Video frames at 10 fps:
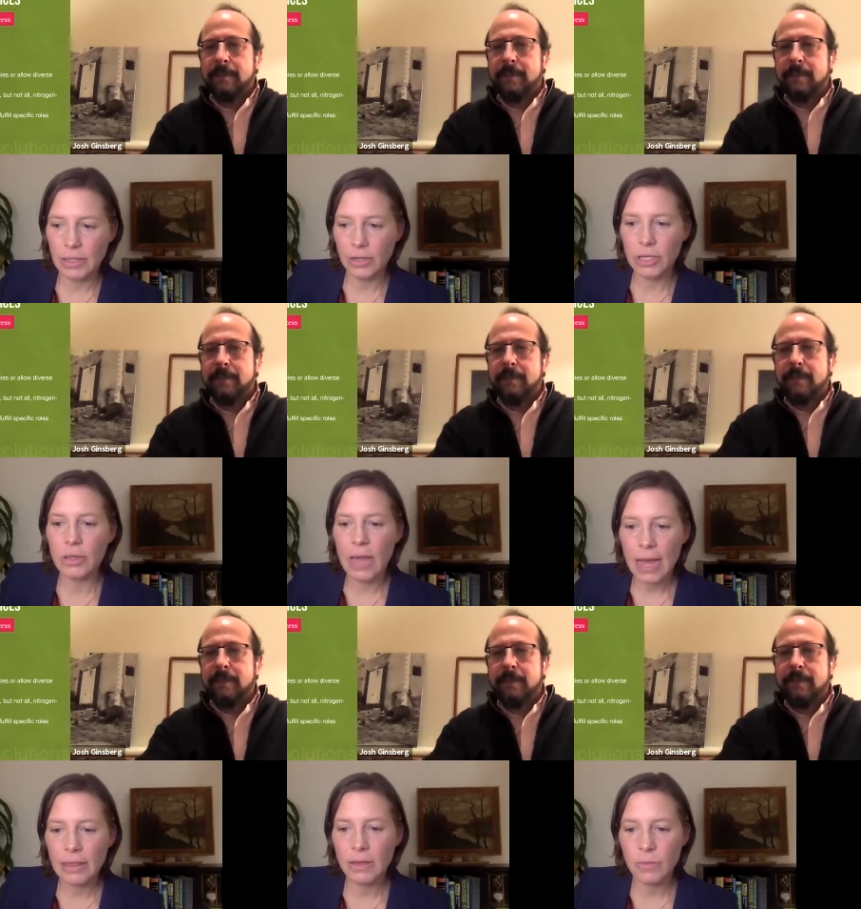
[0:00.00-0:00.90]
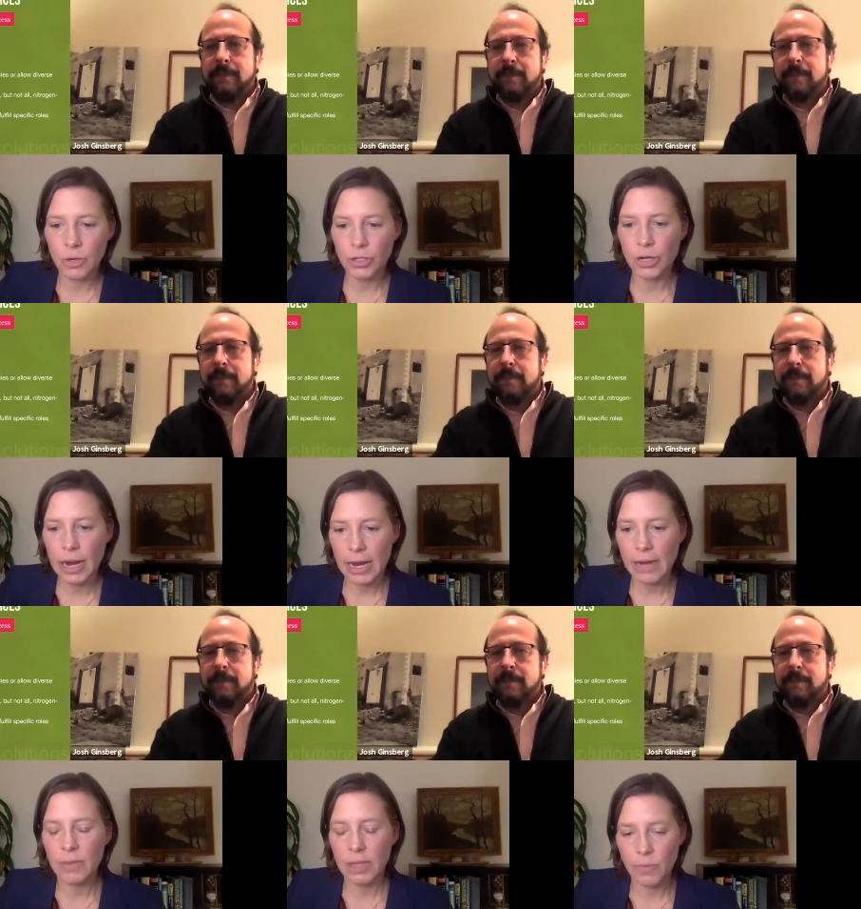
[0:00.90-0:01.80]
Speaker 1: there's a lot that we're trying,
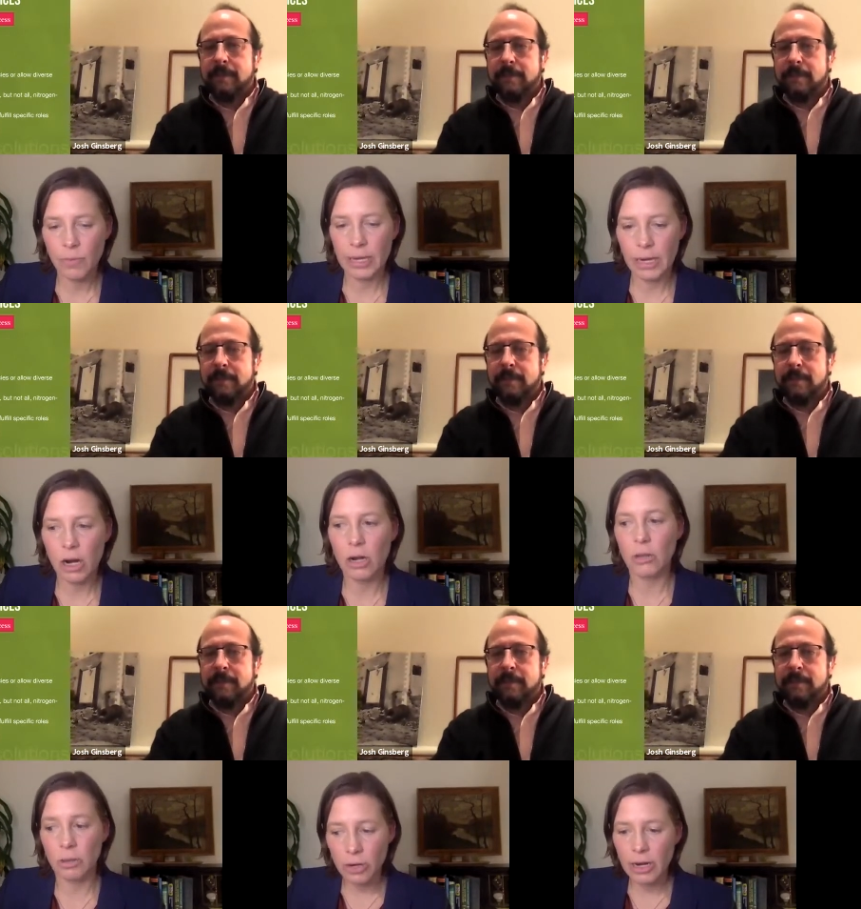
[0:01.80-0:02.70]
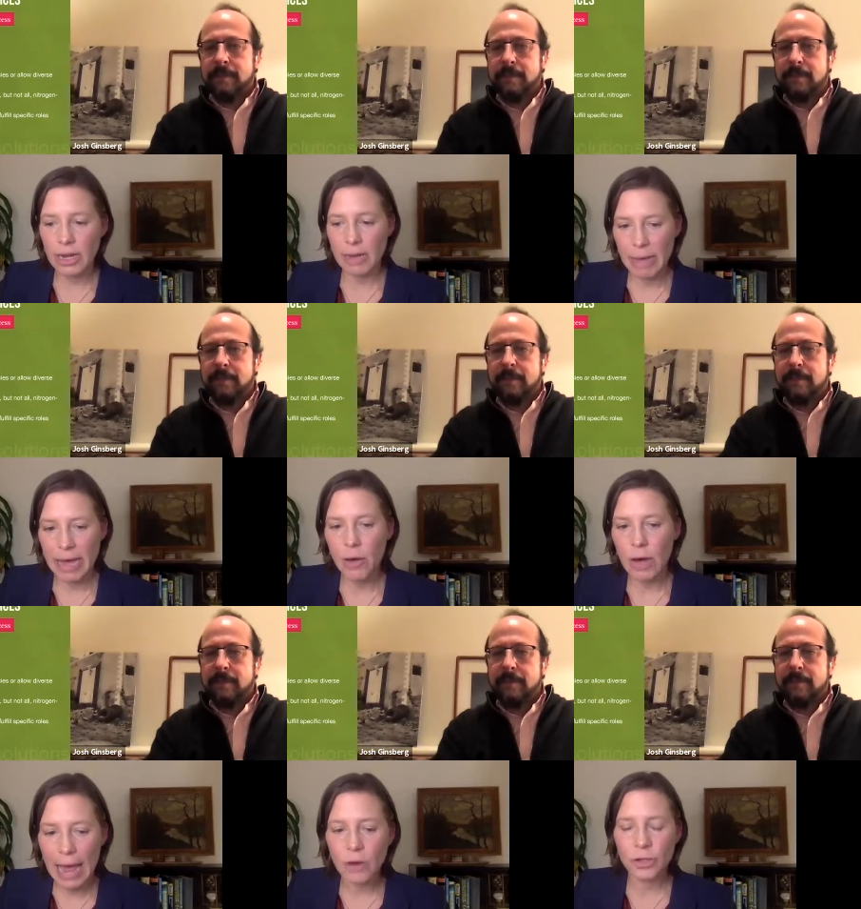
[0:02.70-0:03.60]
that we are learning about
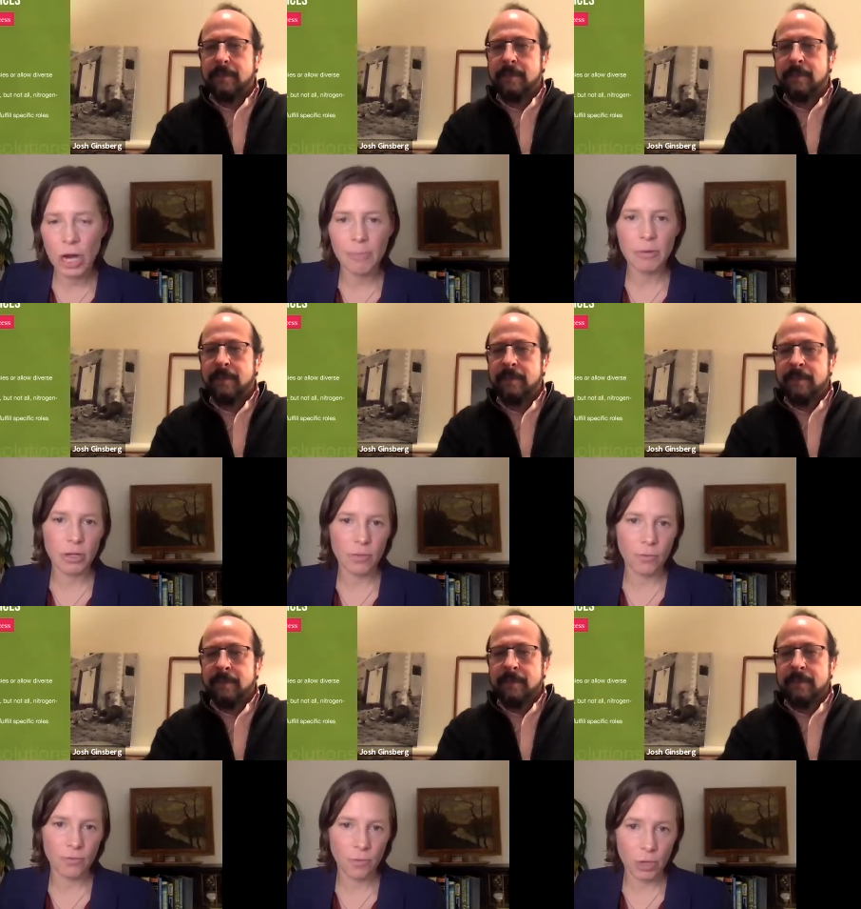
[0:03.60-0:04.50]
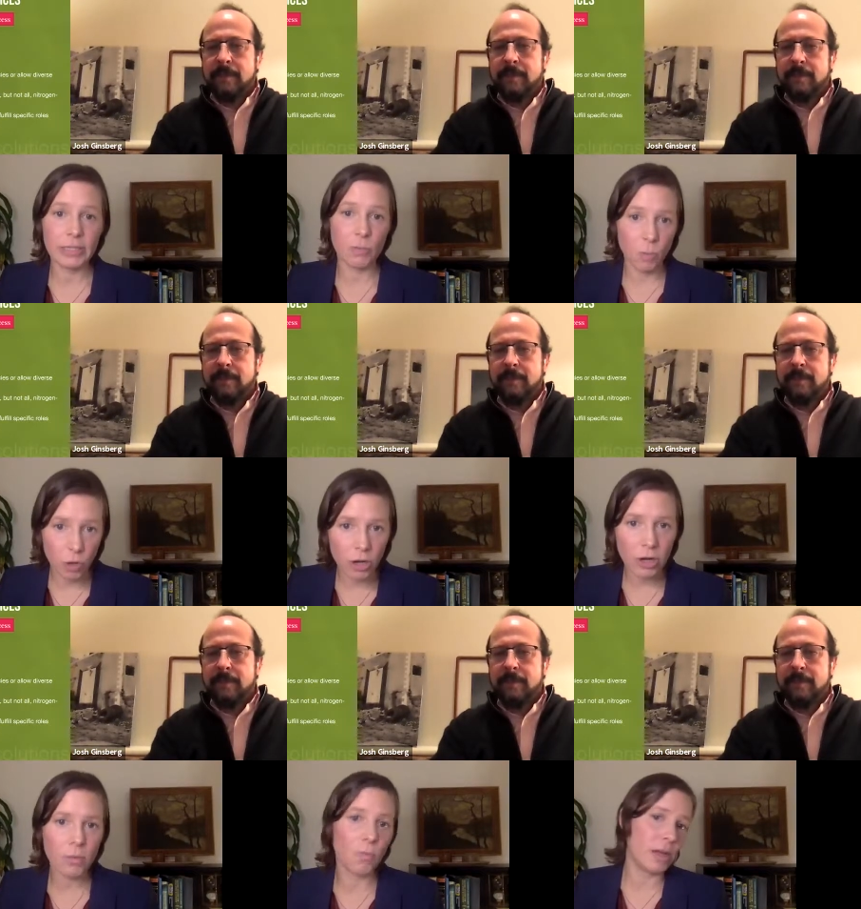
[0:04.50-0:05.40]
how tropical forests
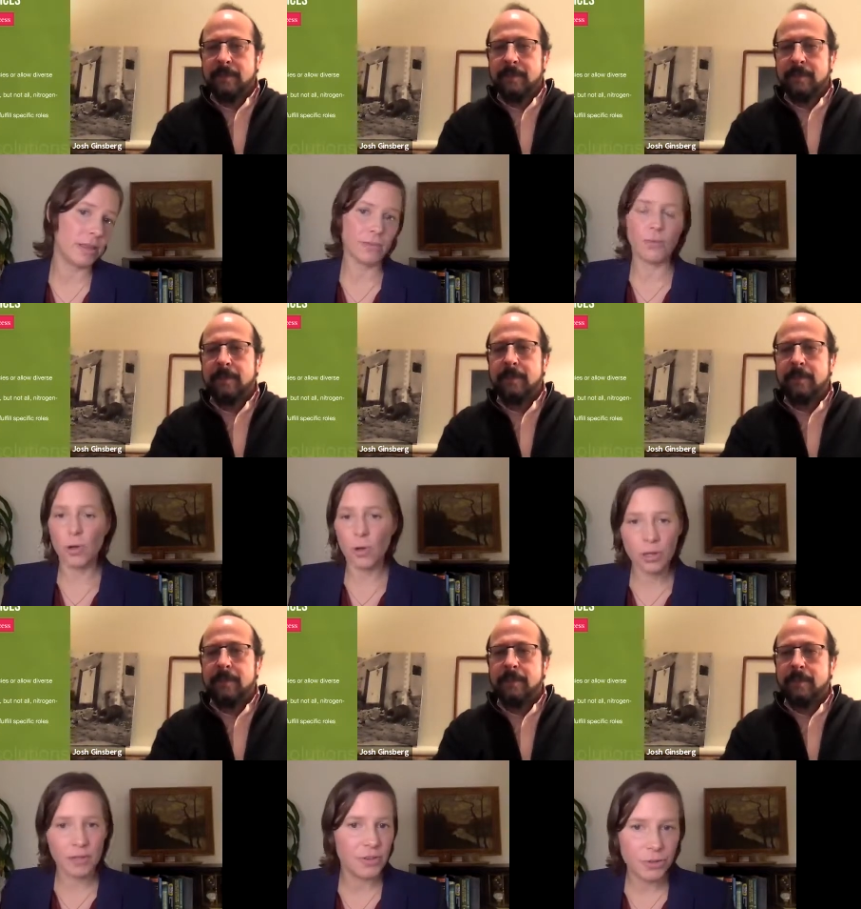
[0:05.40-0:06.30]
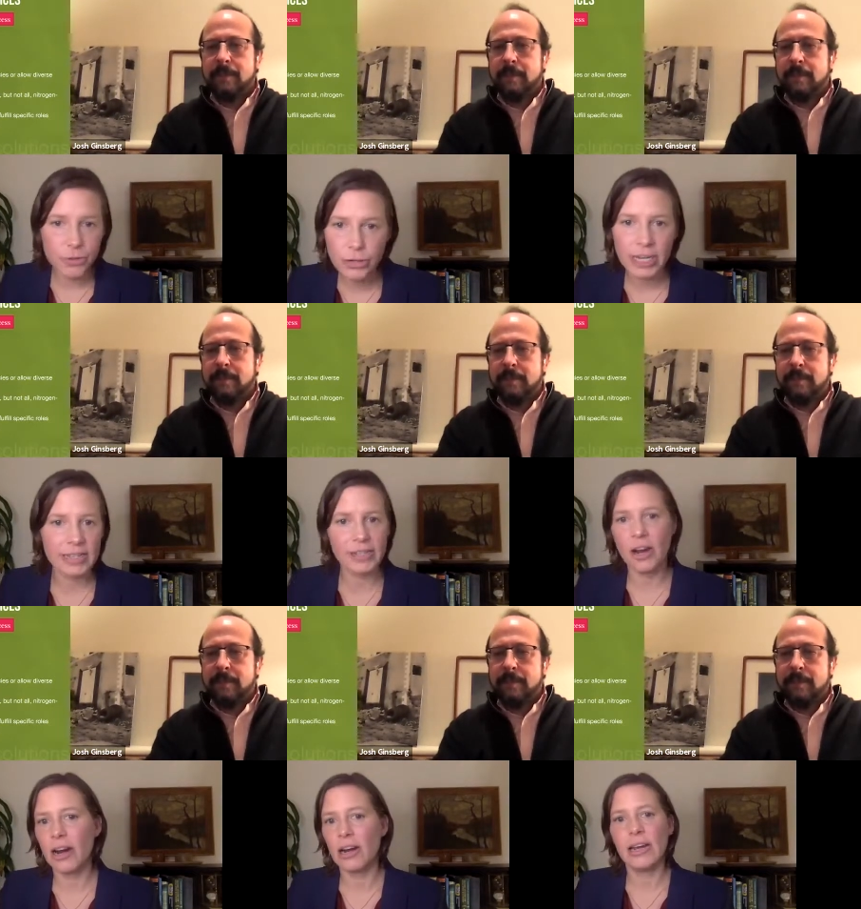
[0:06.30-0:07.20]
work, what the role of nutrients
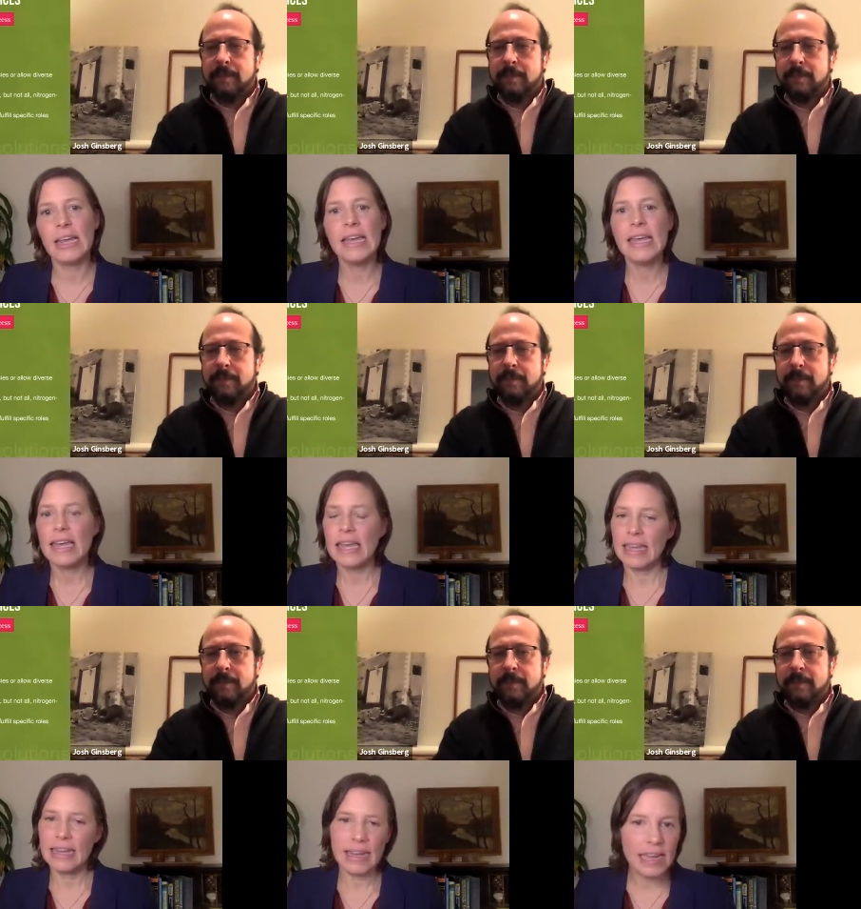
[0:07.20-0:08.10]
are in